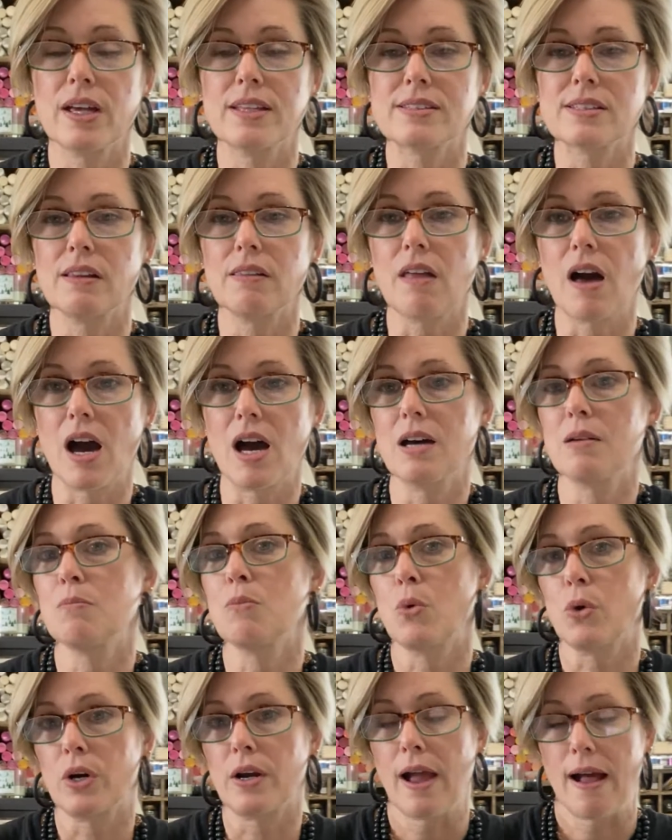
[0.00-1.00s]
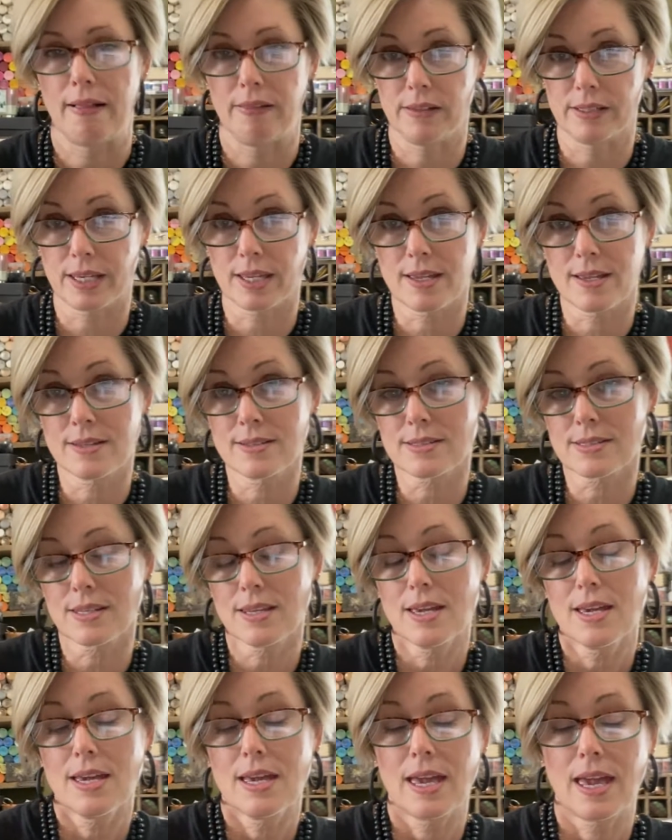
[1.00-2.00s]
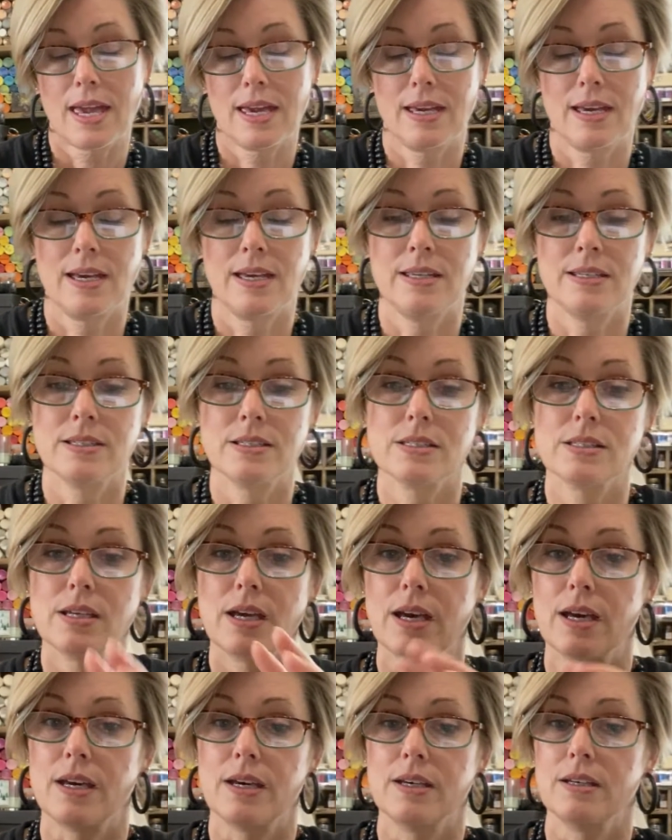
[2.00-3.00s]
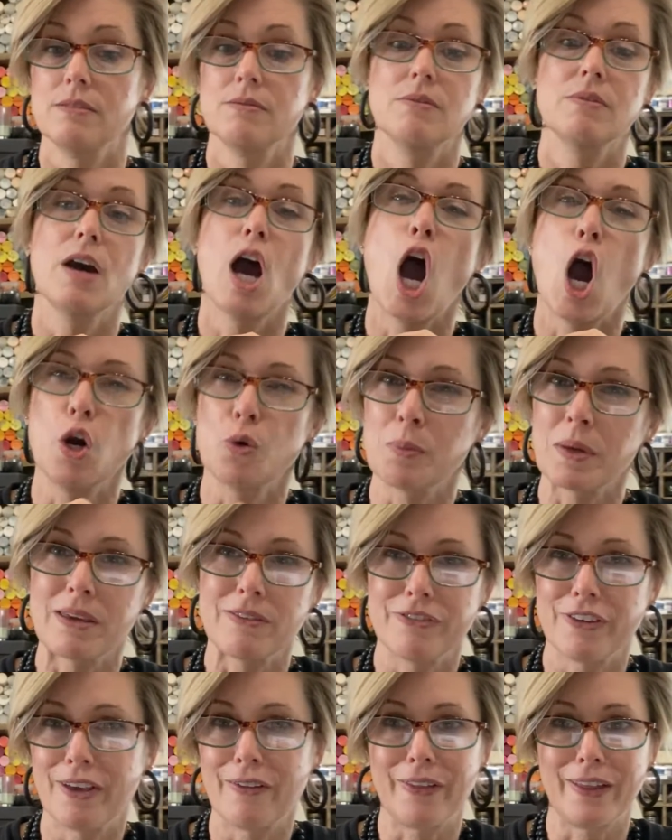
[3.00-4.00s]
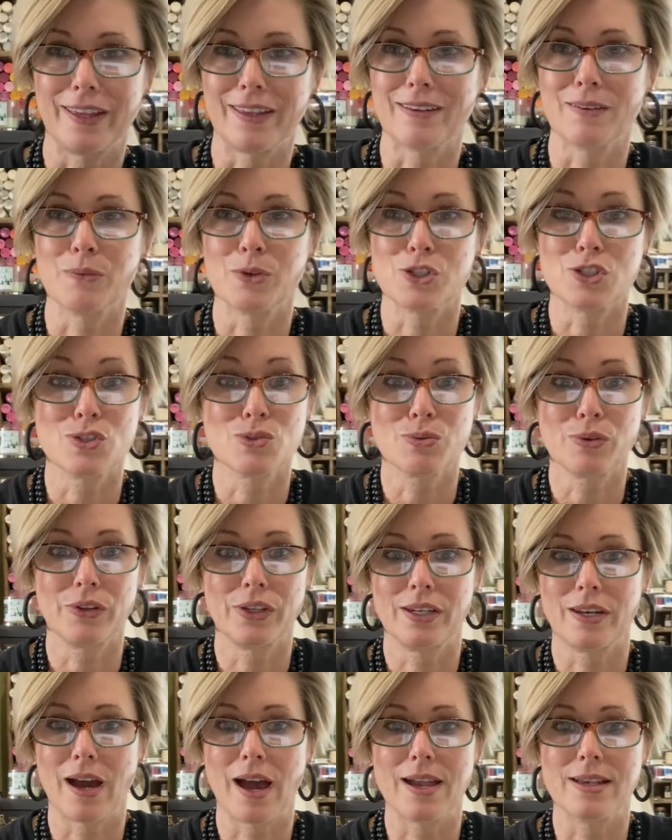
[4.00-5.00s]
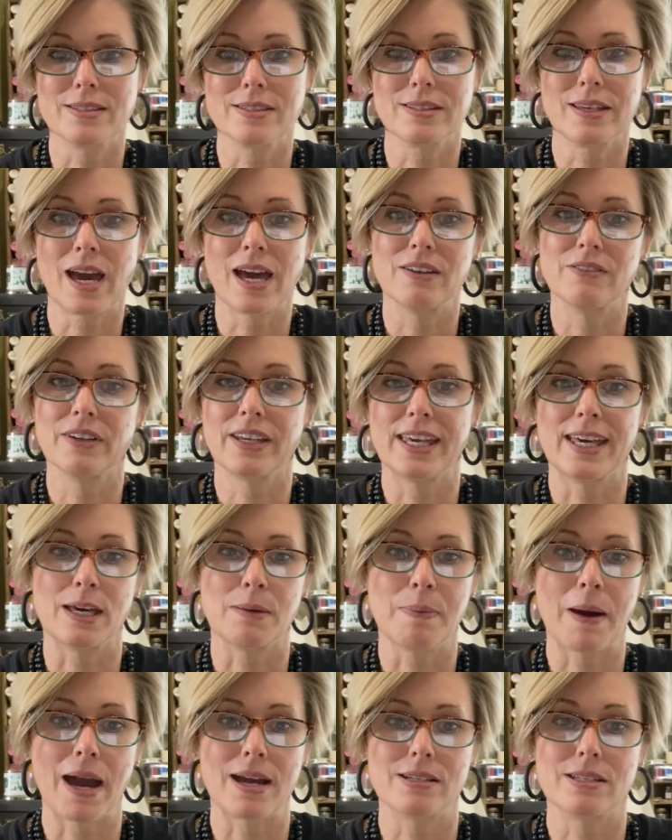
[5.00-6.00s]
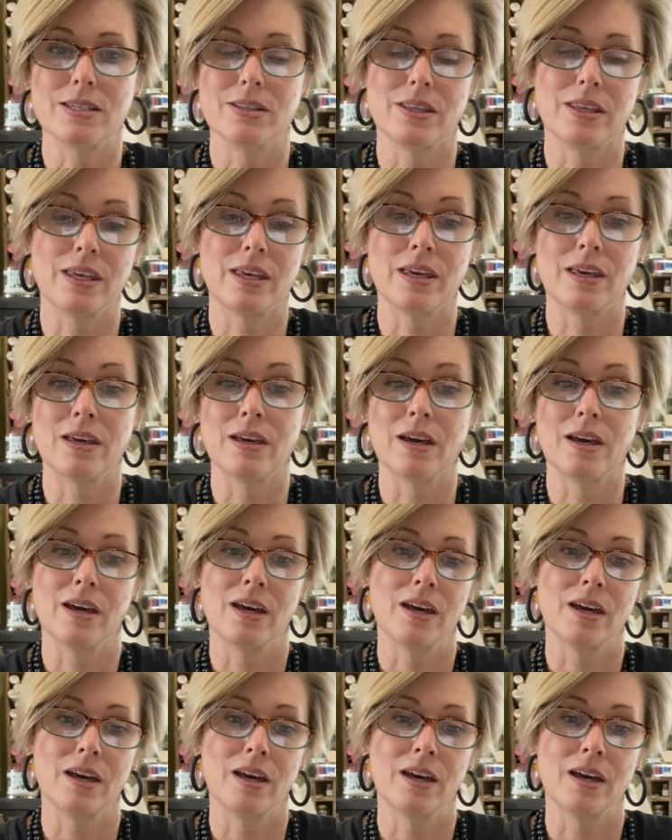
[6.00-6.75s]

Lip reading: It's a lot more elegant and homey feeling, which is really nice. Kind of a kickback to the